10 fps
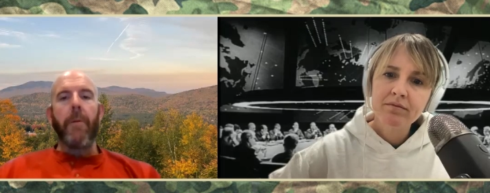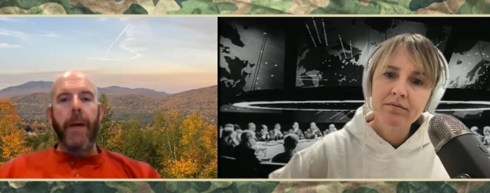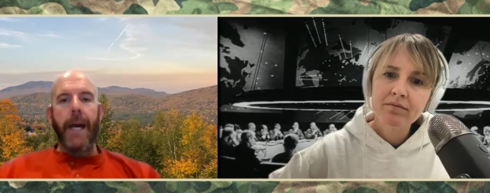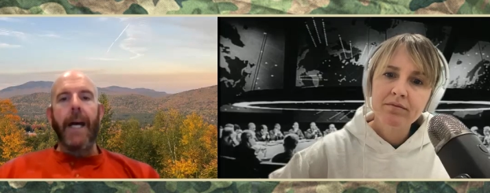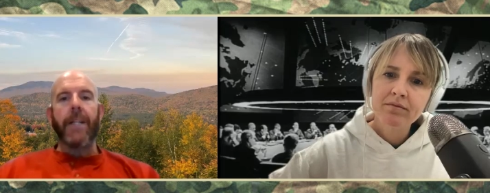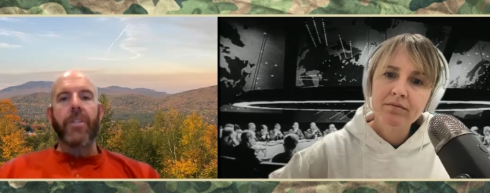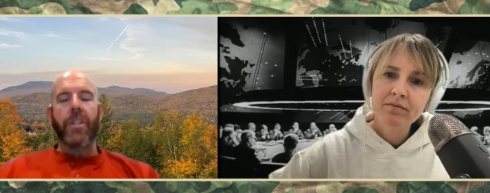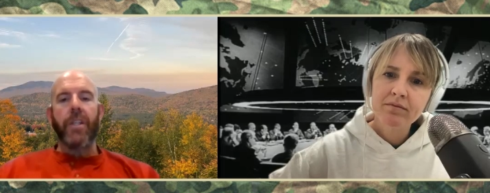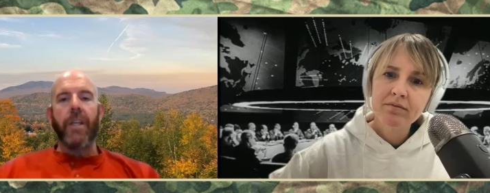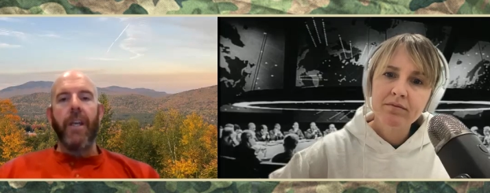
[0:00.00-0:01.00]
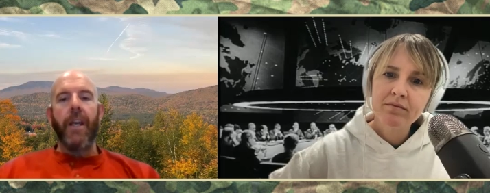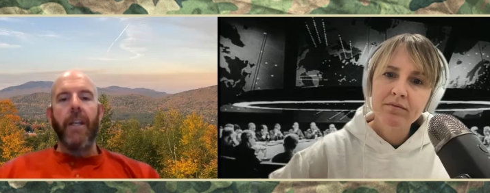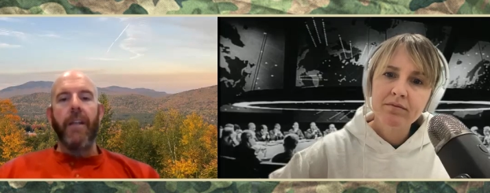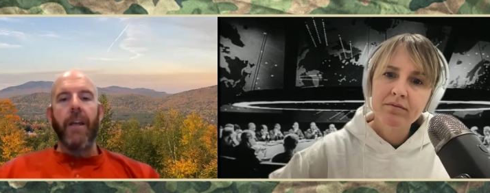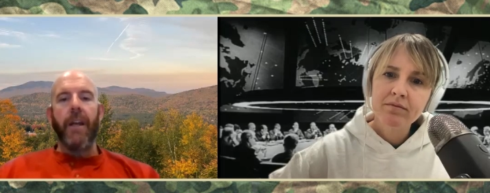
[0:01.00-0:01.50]
Speaker 1: a patch.
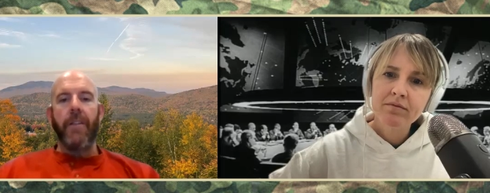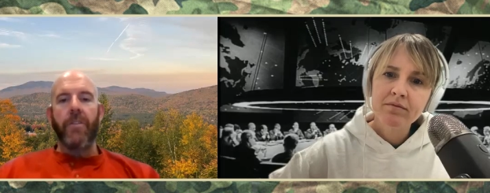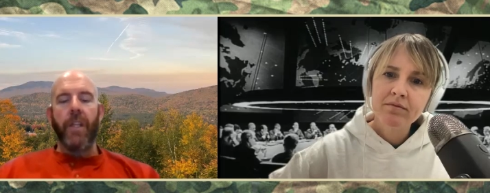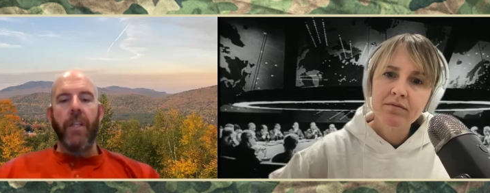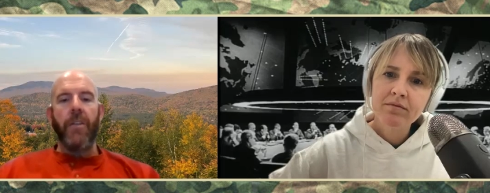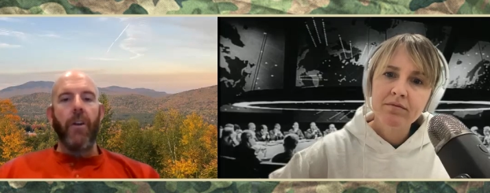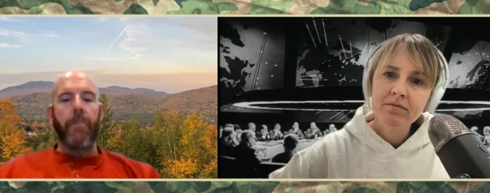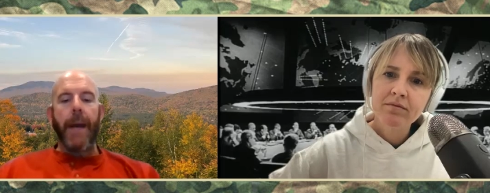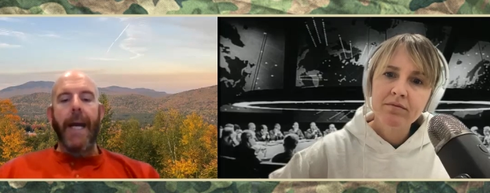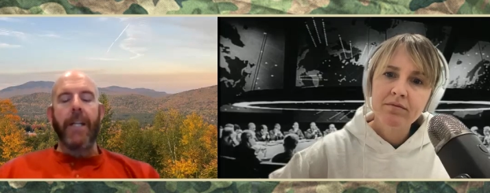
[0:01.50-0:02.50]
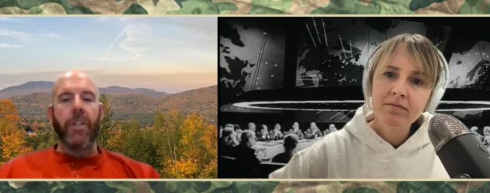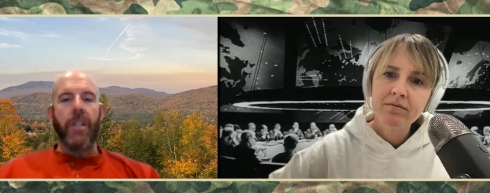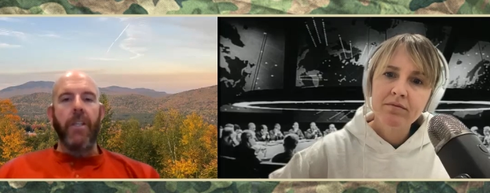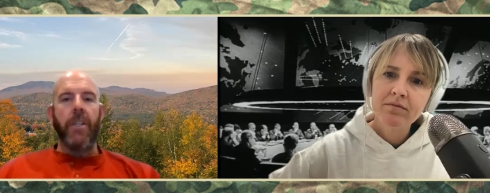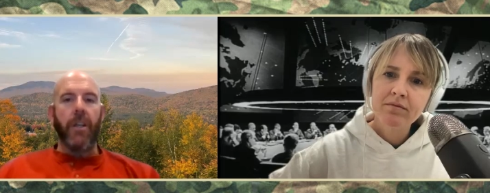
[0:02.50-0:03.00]
And so then you're a patch, and
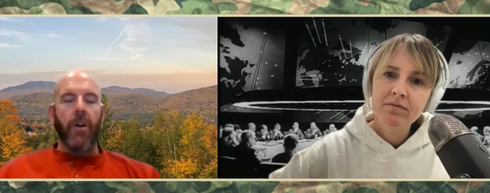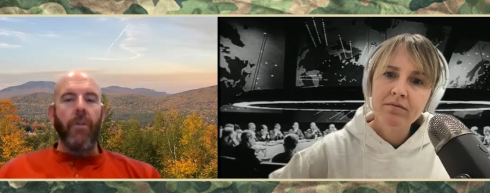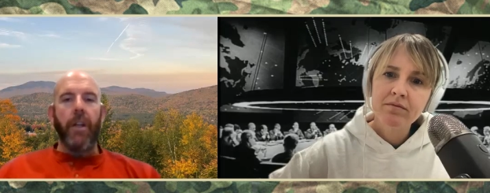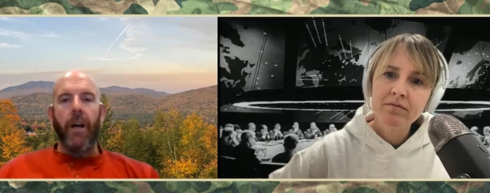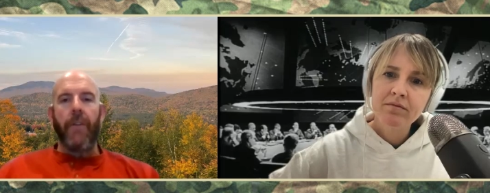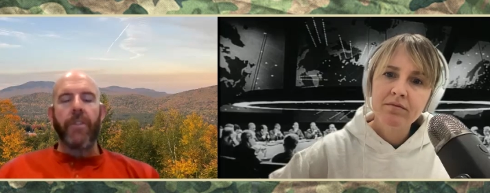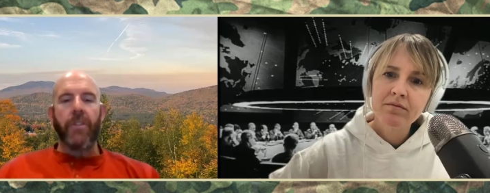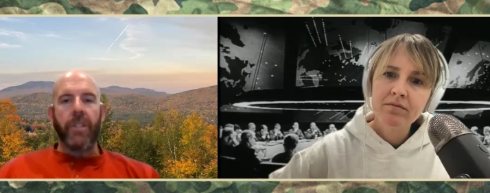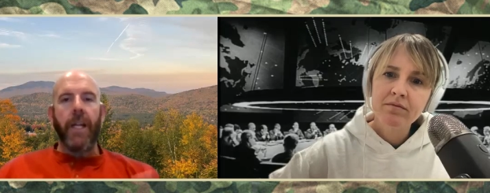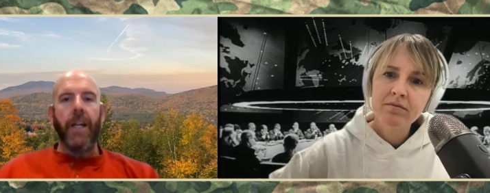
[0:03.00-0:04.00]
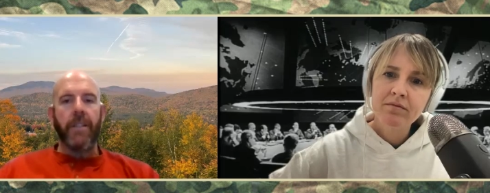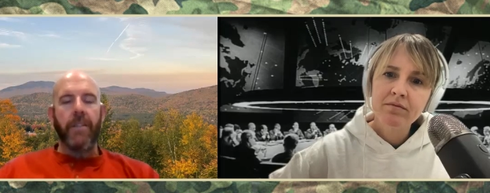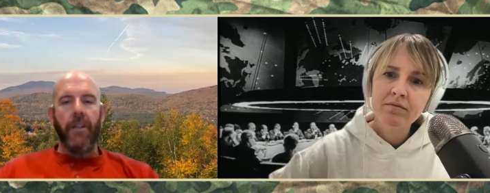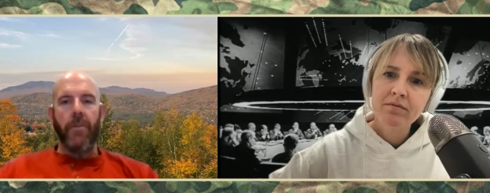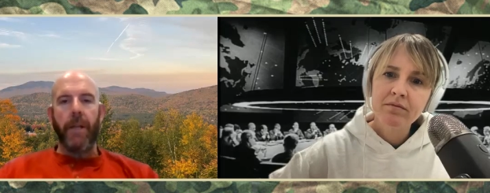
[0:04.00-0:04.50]
then you can go into officer status,
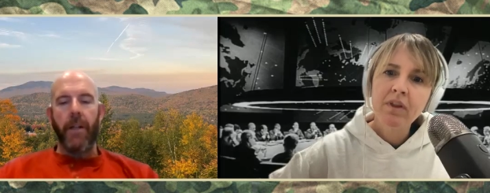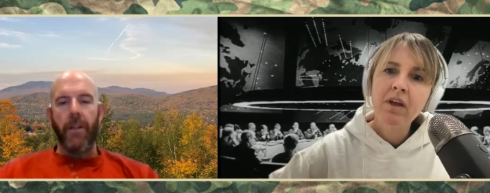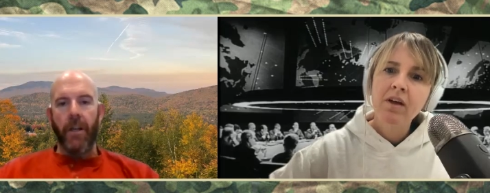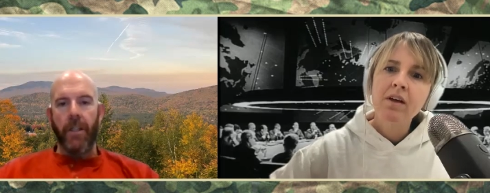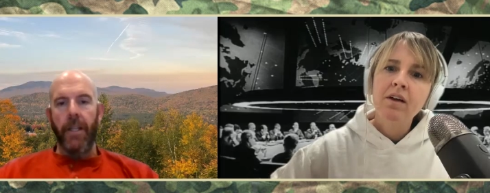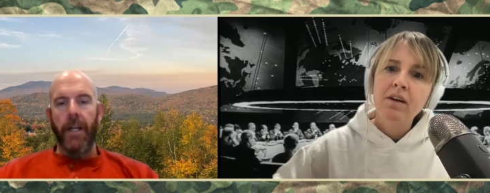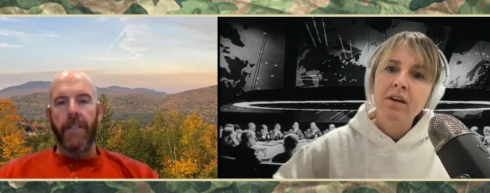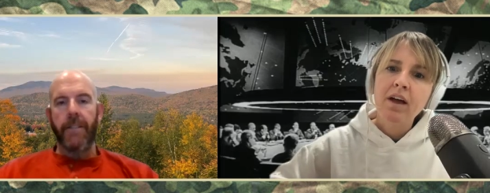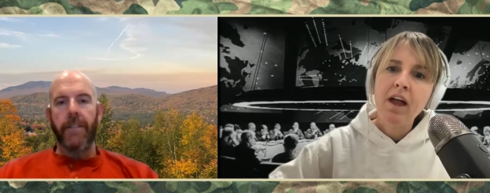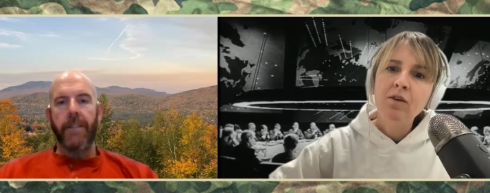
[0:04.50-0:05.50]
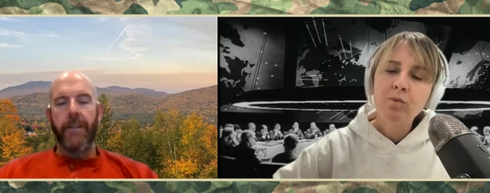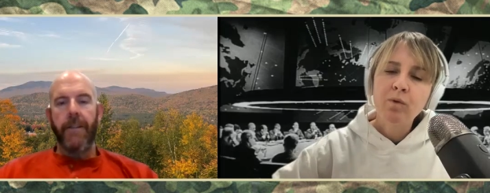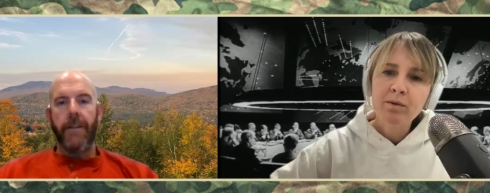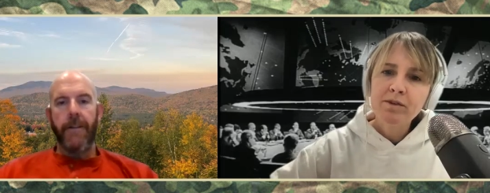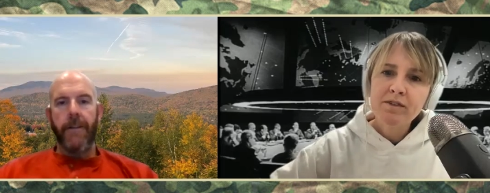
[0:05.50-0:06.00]
depending on how long you last.
Speaker 2: And what
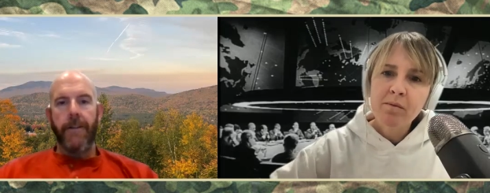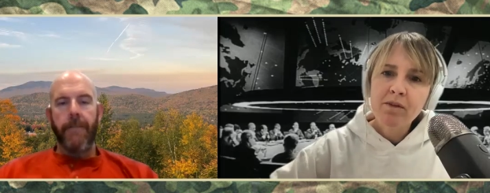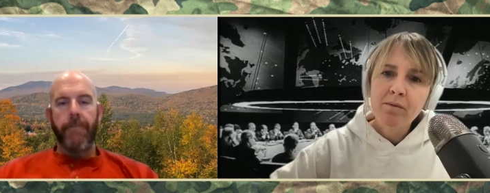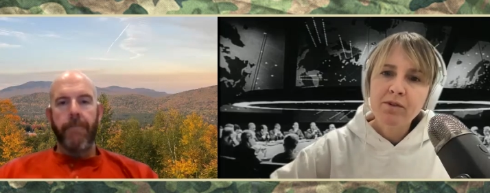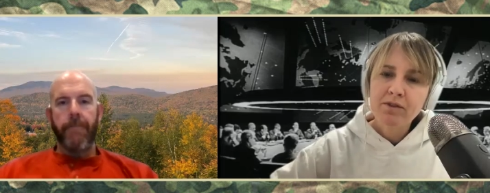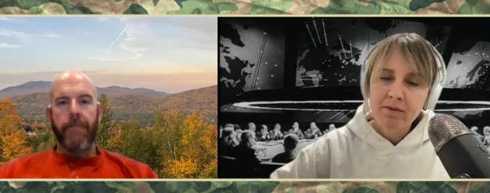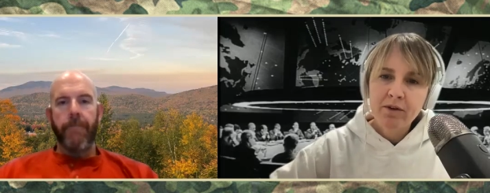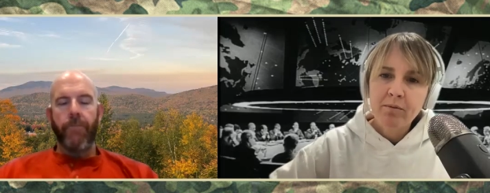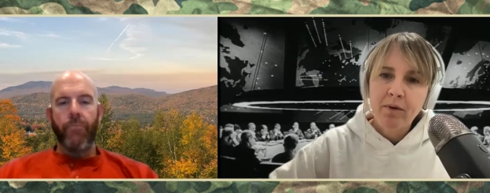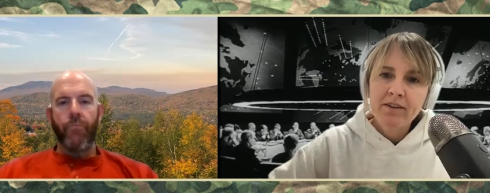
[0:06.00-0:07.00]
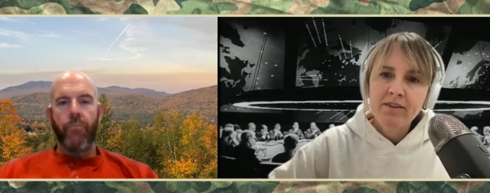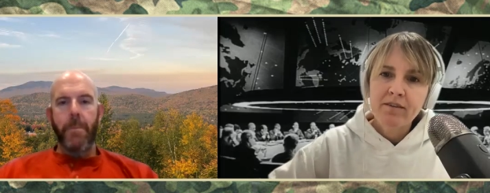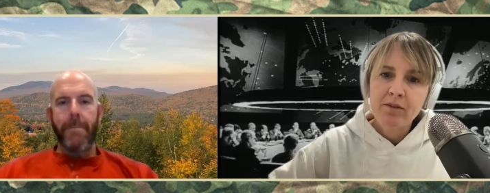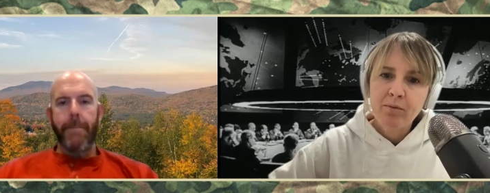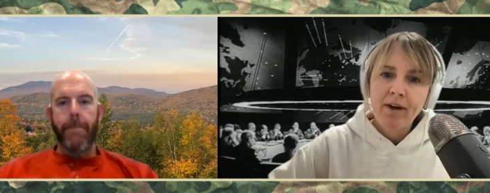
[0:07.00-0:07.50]
were some of the most difficult parts
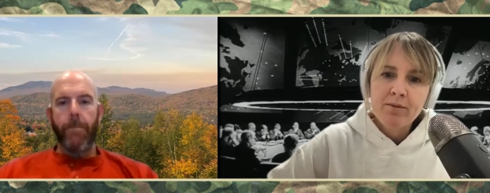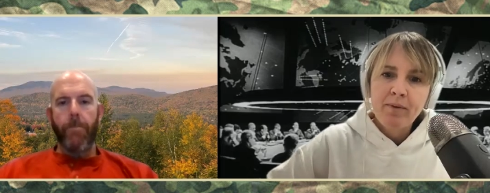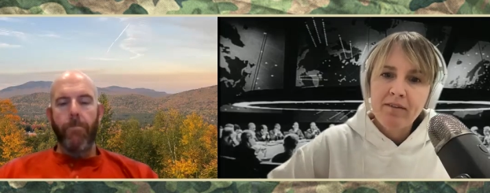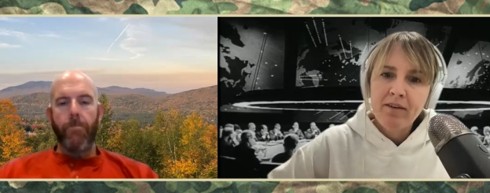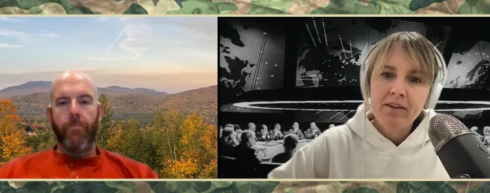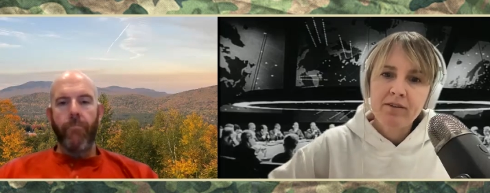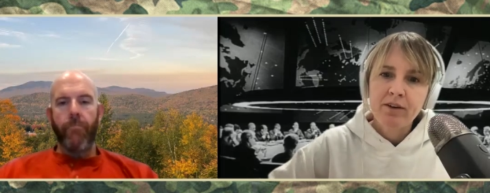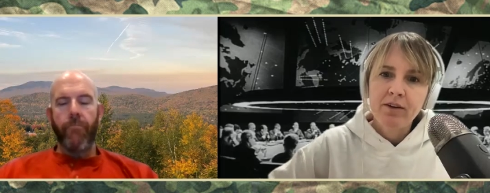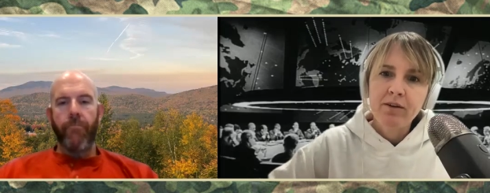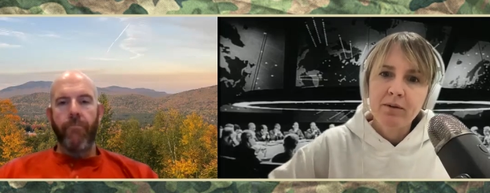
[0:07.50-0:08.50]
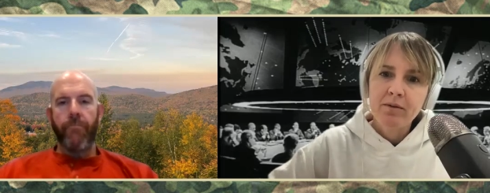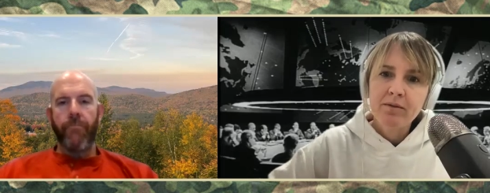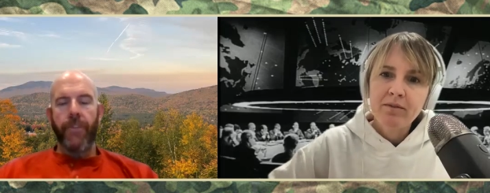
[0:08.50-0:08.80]
of the prospect phase for you?